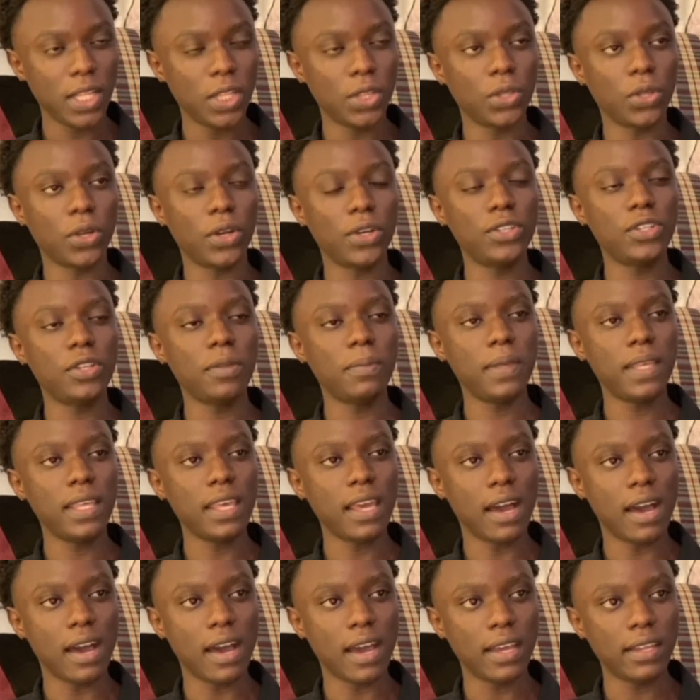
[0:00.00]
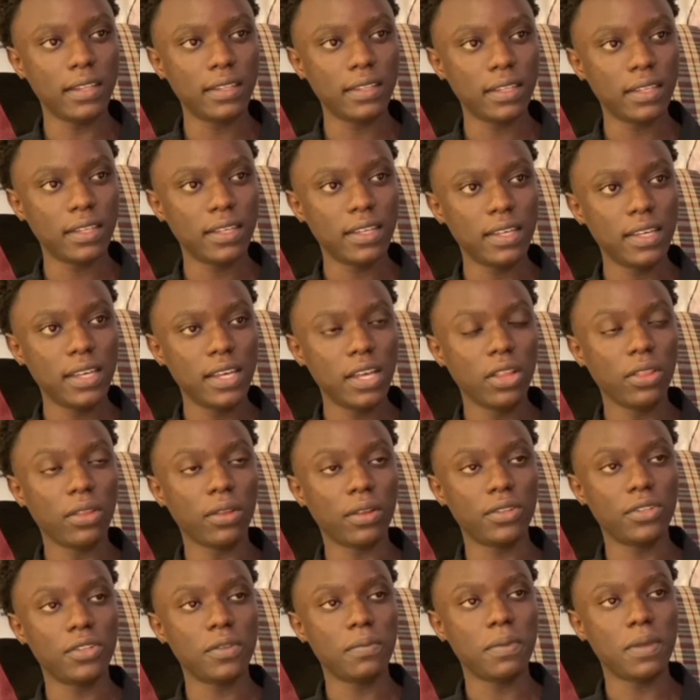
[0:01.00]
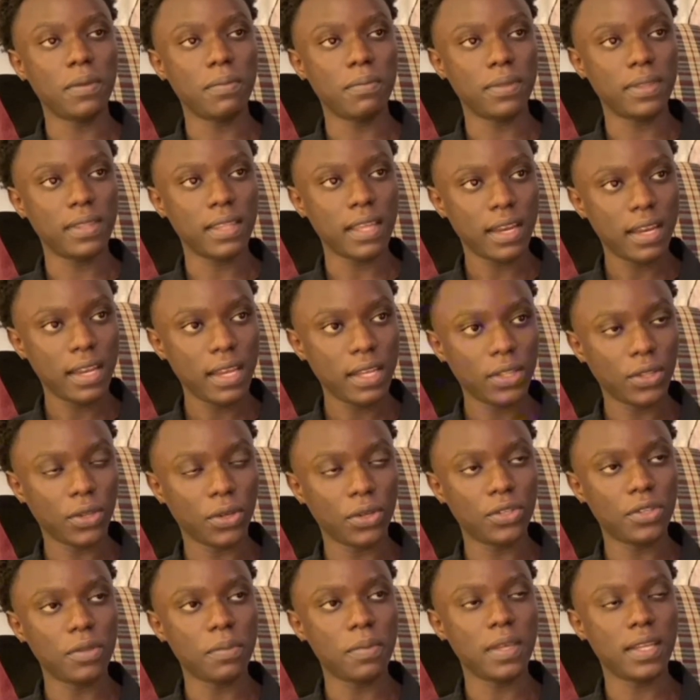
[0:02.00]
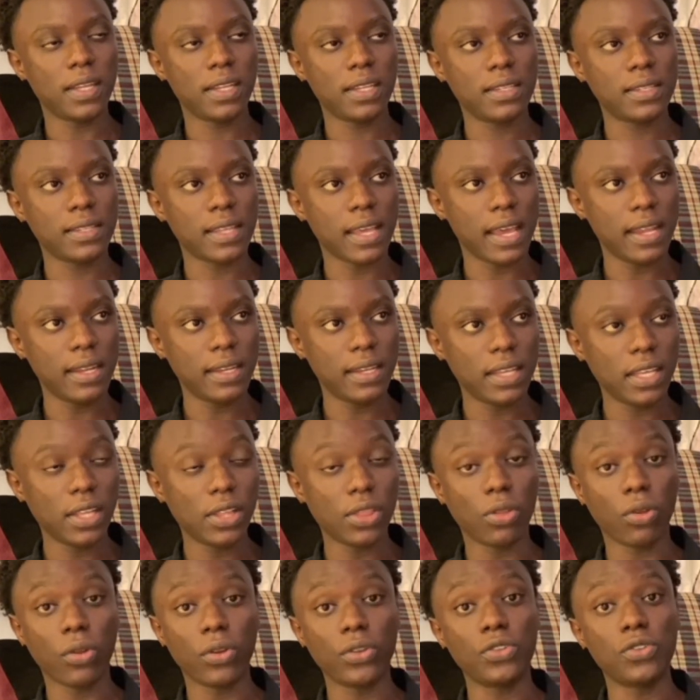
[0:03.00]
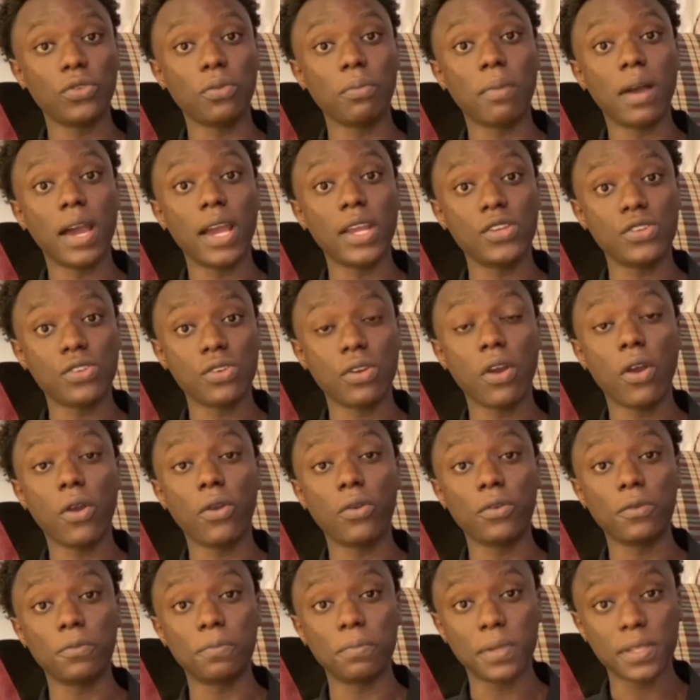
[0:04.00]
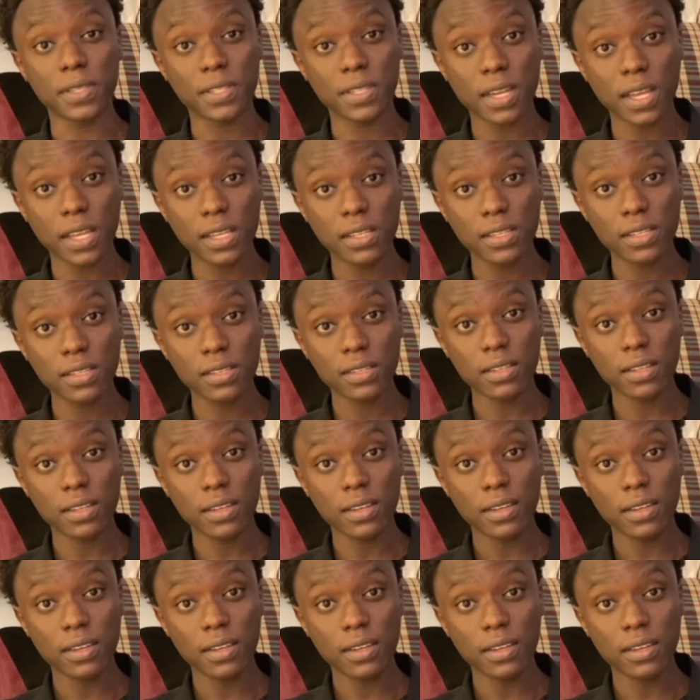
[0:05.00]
Learn to be kind, learn to be empathetic, learn to be understanding, learn to mind your own business.